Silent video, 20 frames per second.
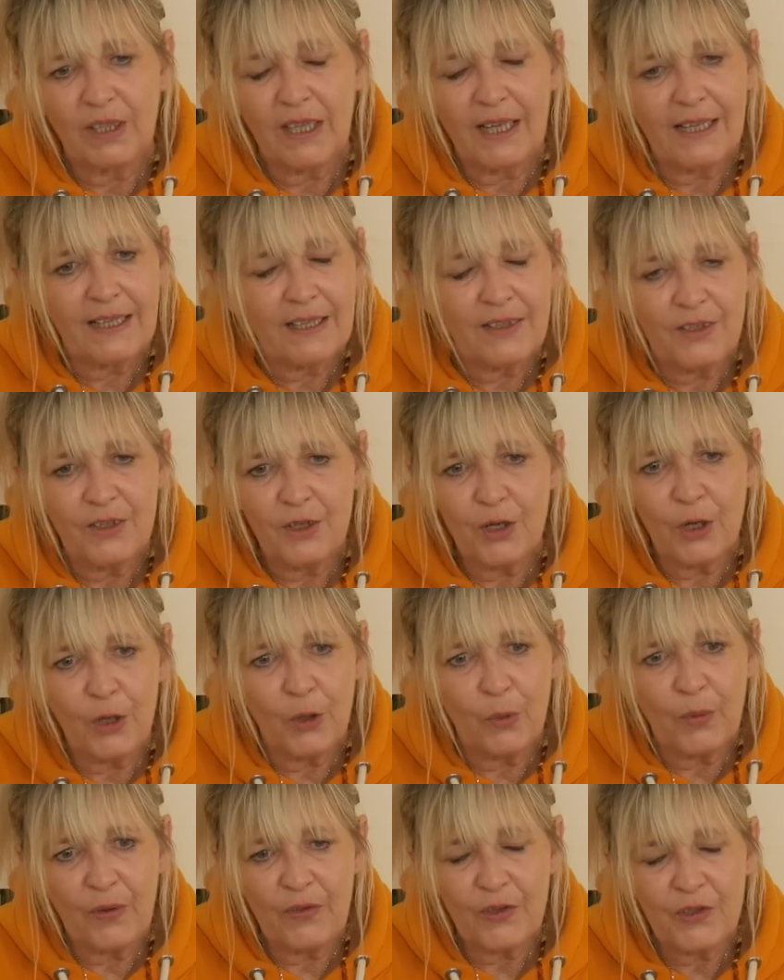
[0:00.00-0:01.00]
I don't
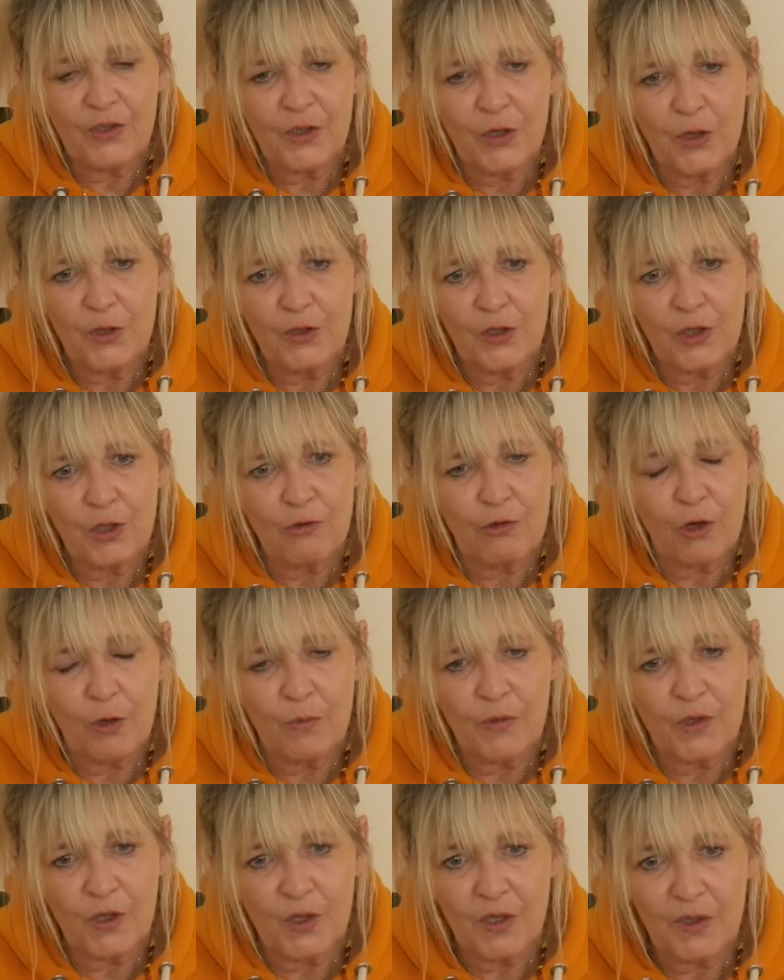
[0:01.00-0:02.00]
know, with a certain group,
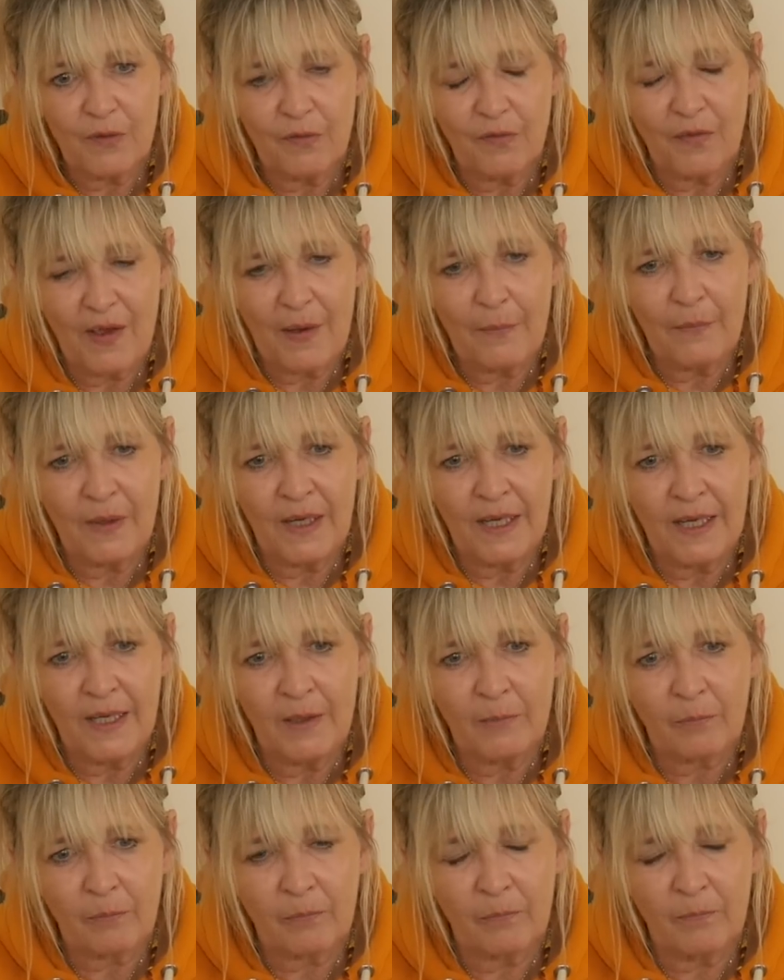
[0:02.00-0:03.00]
certain
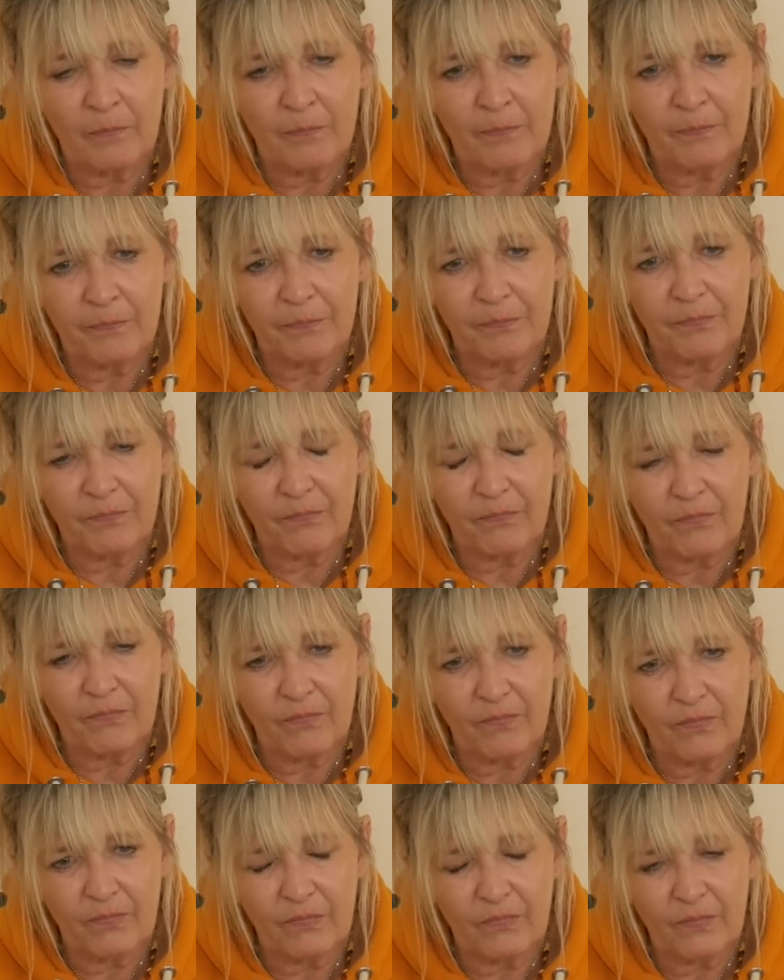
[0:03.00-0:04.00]
family,
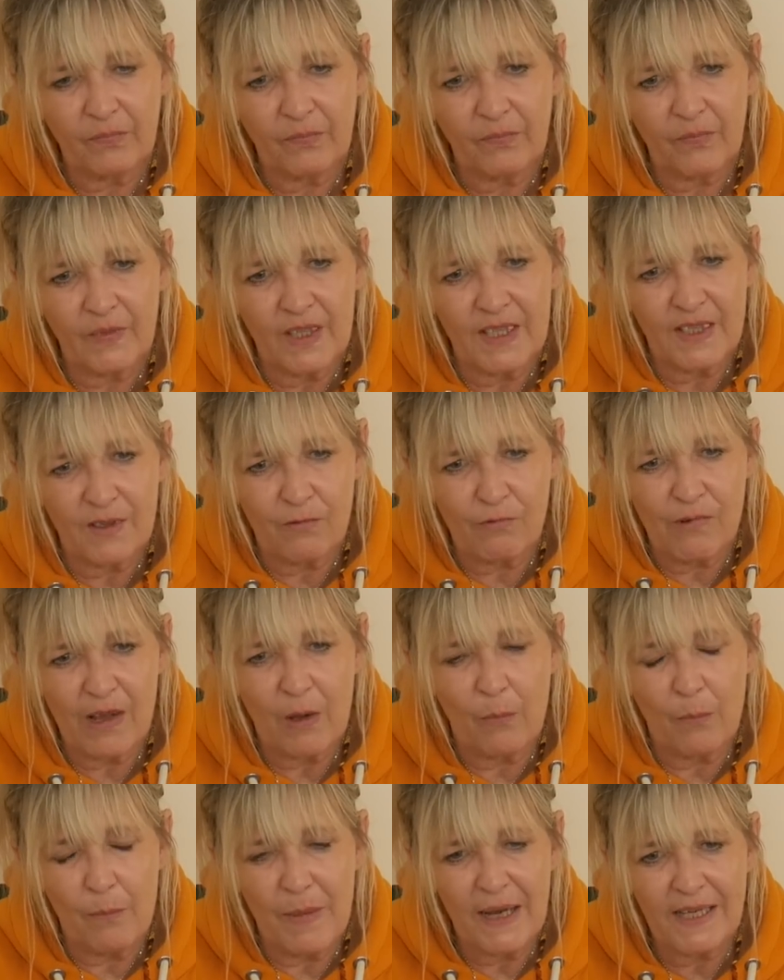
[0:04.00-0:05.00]
there's a
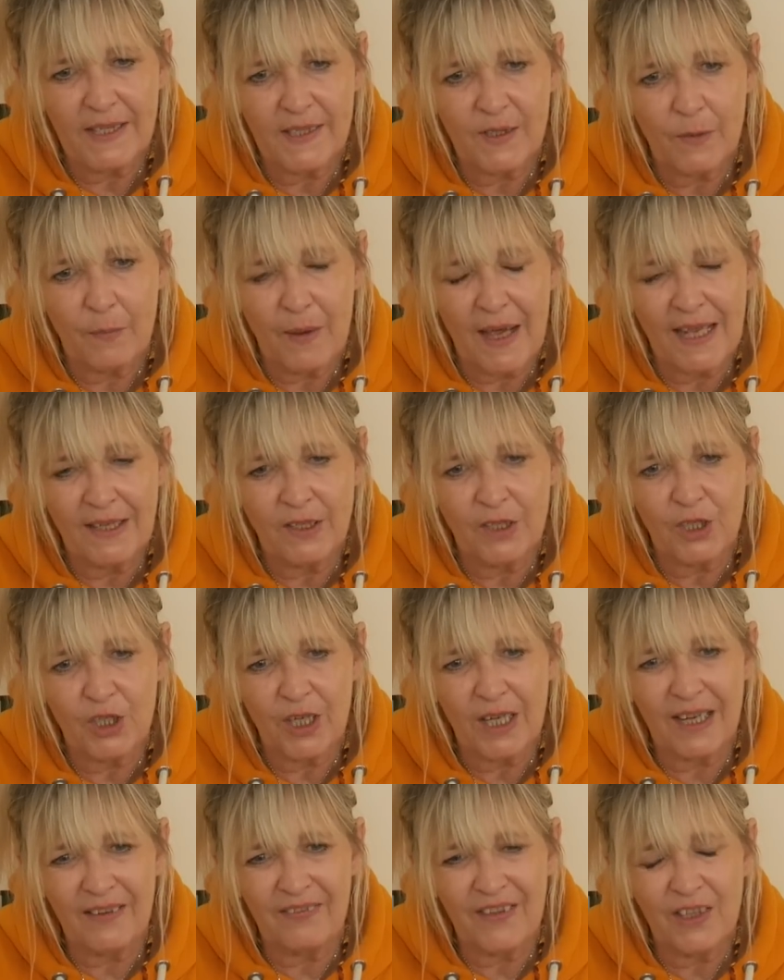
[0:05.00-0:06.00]
real mixed up
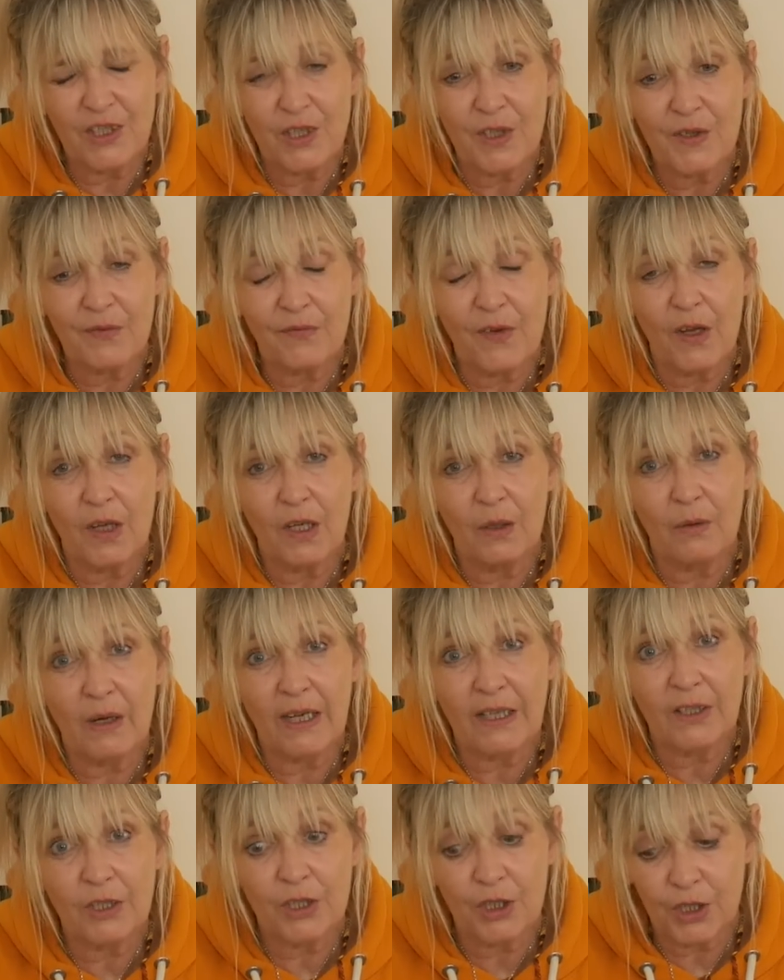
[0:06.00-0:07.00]
energy and they just follow
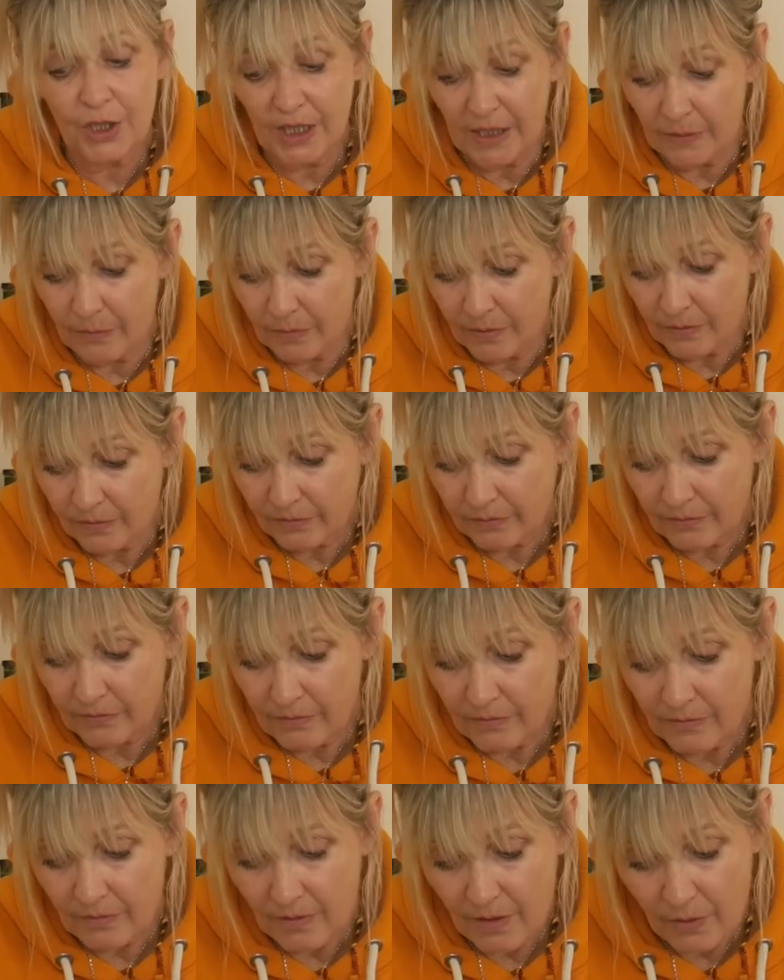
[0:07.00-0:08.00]
like a sheep.
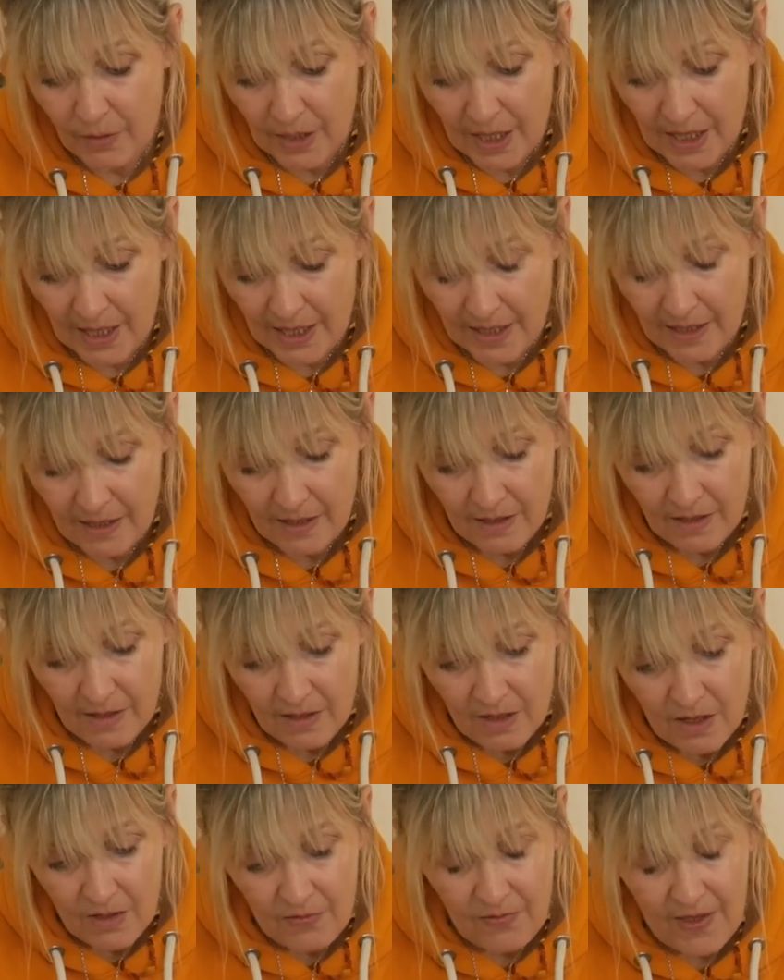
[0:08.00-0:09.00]
Okay?
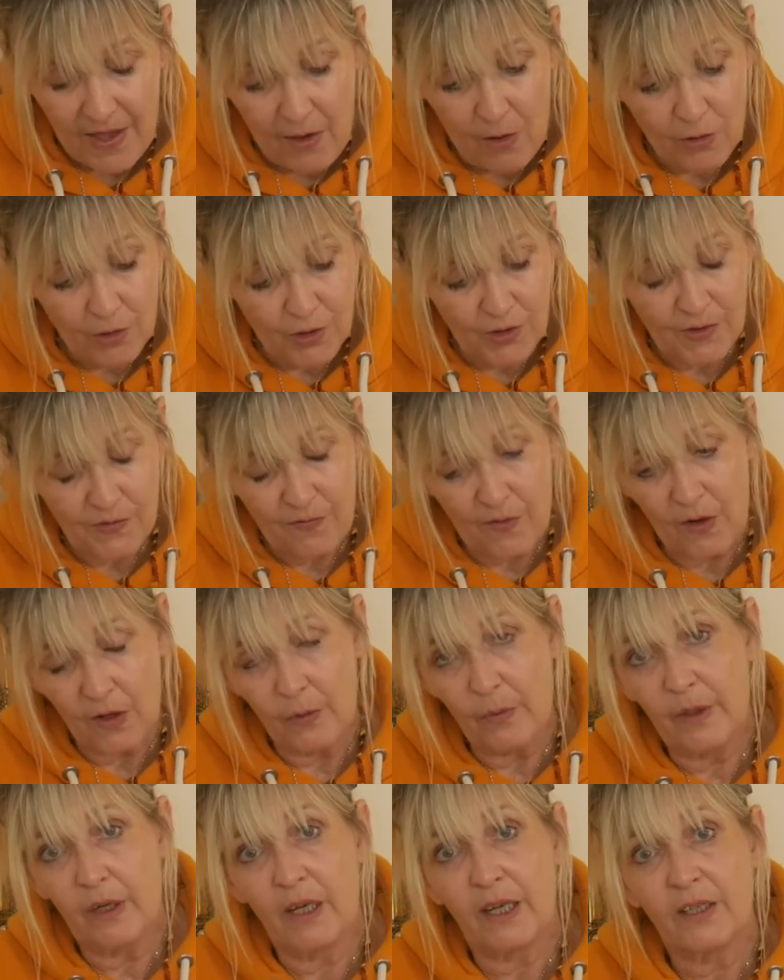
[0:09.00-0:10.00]
They are just
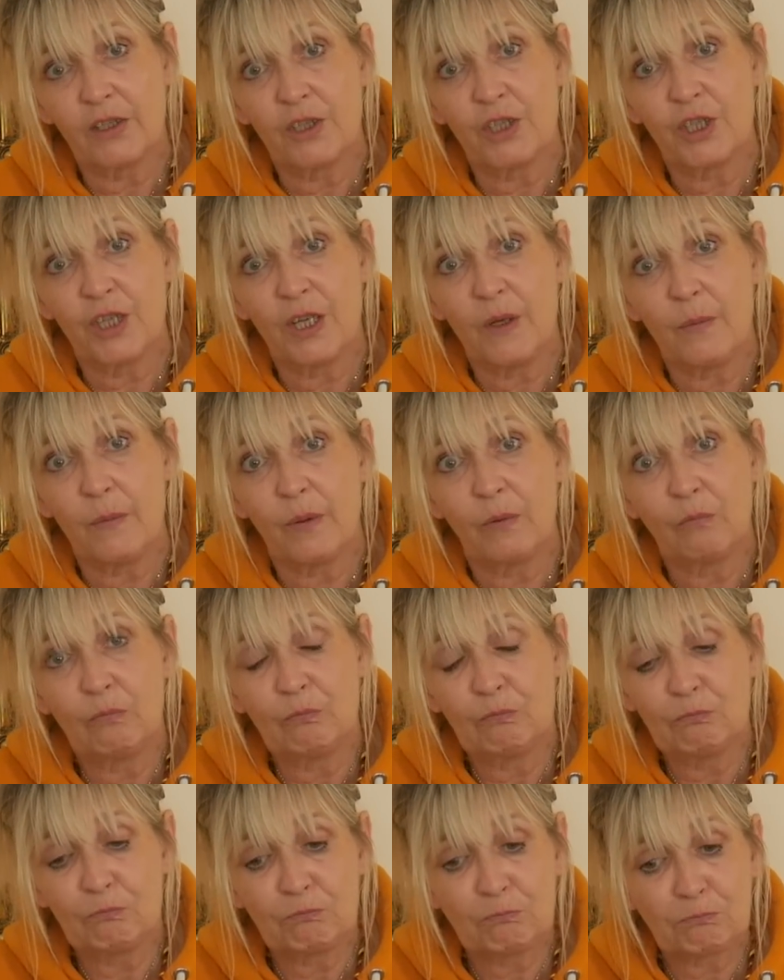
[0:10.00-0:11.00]
following like a sheep.
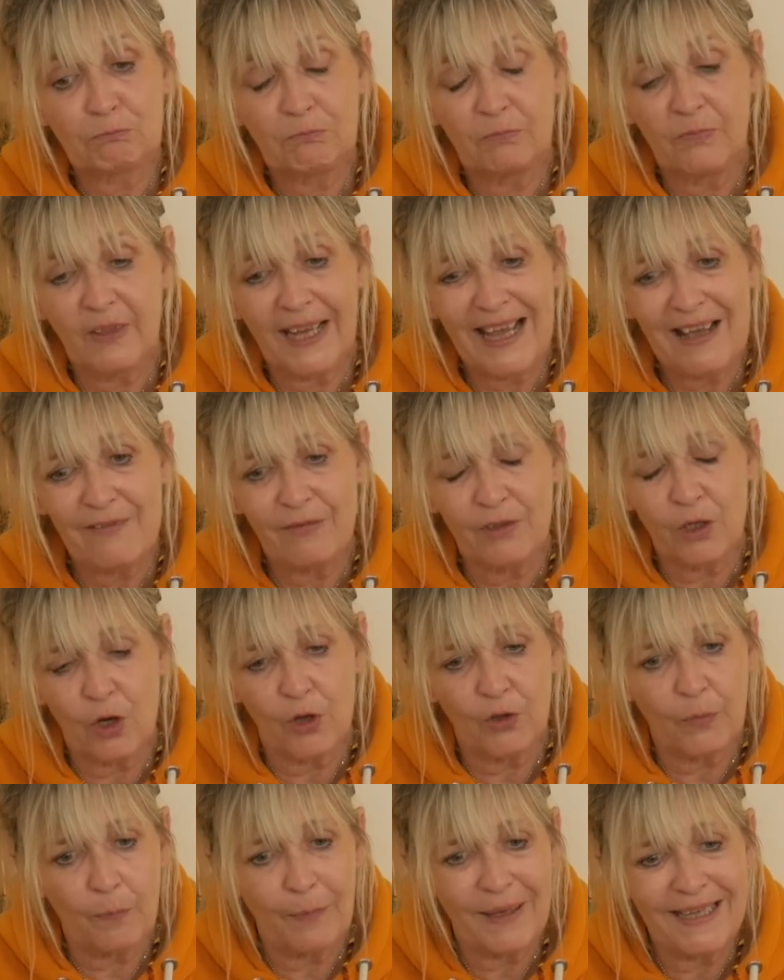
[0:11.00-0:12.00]
They haven't
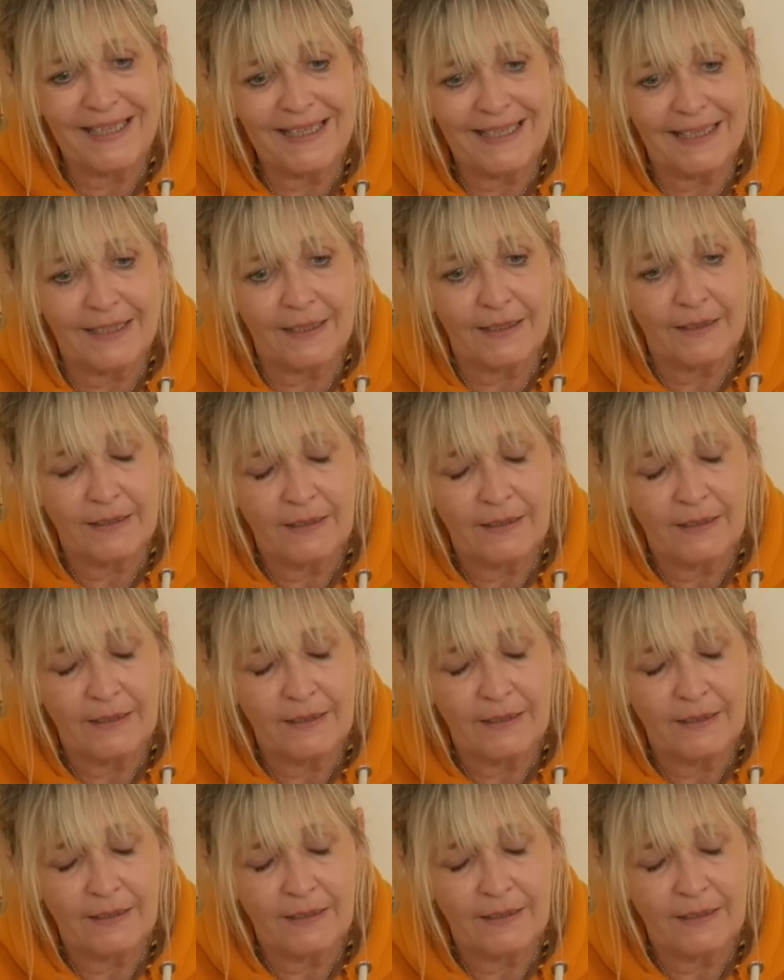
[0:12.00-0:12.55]
got an opinion.